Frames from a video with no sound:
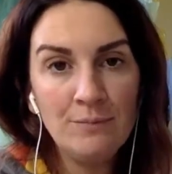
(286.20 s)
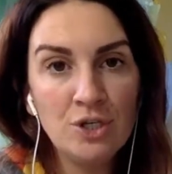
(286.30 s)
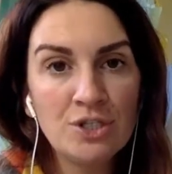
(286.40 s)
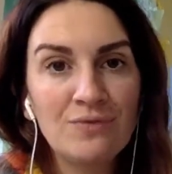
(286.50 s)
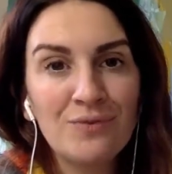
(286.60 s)

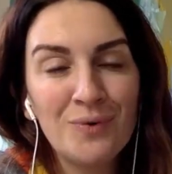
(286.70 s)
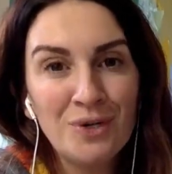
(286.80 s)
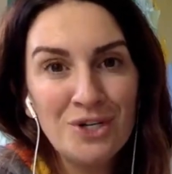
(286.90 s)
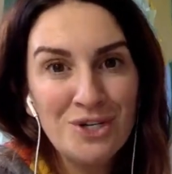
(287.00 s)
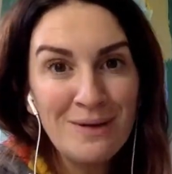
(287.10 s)
useful for
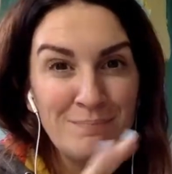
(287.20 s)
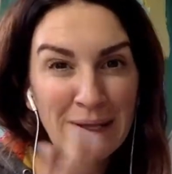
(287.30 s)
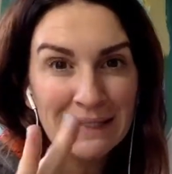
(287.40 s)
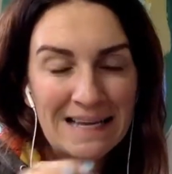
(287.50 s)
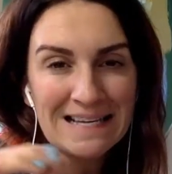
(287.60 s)
when you're doing
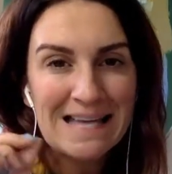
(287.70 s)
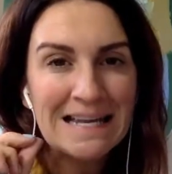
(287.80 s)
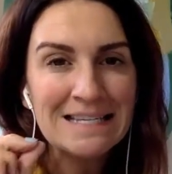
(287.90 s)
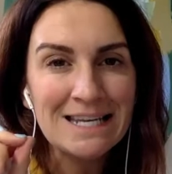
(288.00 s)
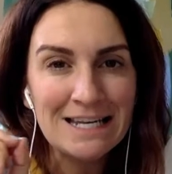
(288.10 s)
buildings,
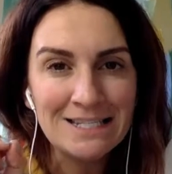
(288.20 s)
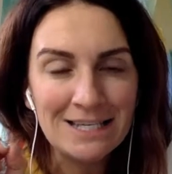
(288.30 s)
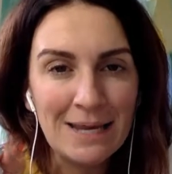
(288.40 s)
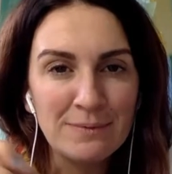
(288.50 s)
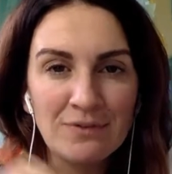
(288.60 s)
any cityscapes.